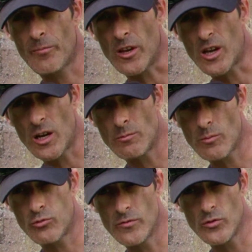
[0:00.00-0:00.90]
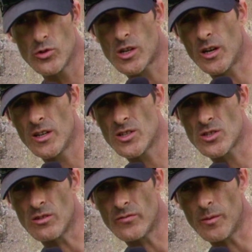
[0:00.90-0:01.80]
and come up with all
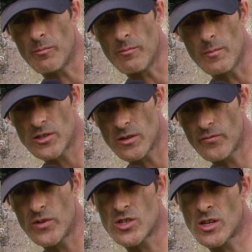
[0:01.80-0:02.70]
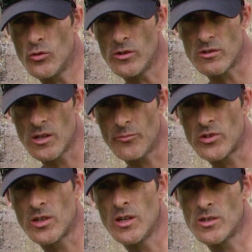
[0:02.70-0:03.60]
kinds of metaphysical
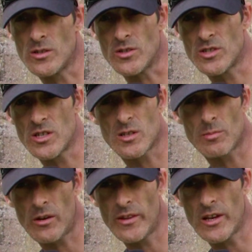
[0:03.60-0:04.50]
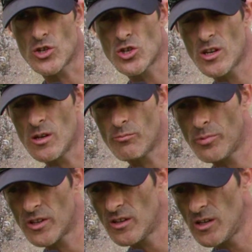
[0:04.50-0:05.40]
interpretations just about that shape,
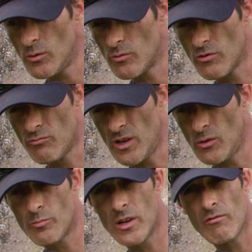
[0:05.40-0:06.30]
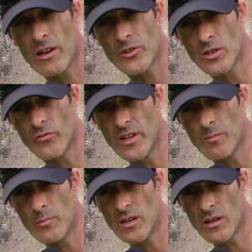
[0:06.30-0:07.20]
but it would be relatively
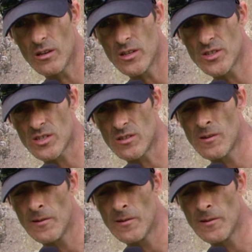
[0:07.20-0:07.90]
meaningless. And